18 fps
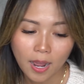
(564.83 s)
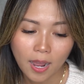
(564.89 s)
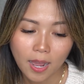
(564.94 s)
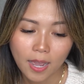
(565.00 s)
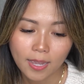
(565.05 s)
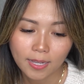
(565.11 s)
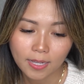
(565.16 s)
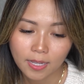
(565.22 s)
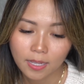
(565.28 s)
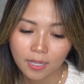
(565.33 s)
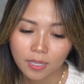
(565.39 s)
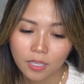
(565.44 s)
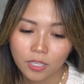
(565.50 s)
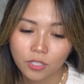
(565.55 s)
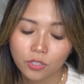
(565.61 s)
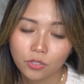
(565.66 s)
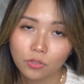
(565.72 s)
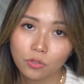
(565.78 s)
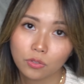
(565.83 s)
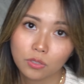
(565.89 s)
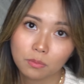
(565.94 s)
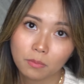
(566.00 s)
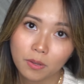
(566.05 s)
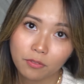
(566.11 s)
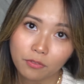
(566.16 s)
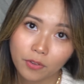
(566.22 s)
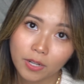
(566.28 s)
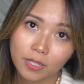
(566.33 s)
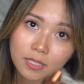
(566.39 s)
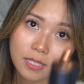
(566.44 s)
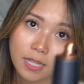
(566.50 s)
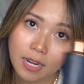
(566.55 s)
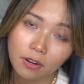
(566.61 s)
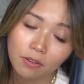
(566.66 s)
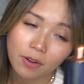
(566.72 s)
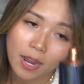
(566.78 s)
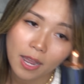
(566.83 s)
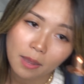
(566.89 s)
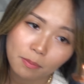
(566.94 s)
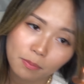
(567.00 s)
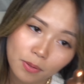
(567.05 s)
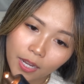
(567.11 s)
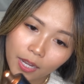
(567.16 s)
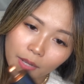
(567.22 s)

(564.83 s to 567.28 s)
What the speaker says: I used my friend's Airwrap,